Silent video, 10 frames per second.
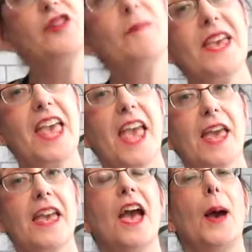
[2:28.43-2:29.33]
to make
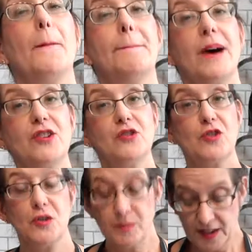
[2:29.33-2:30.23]
a
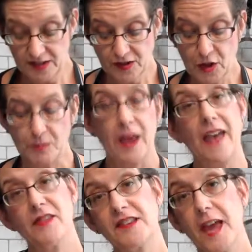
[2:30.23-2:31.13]
mushroom soup,
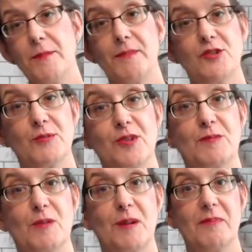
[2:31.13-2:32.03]
and the type of mushroom
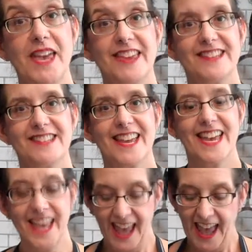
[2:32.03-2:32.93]
soup that we're making
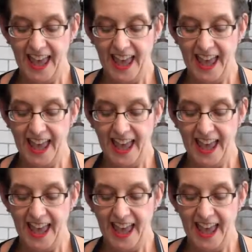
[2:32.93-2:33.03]
today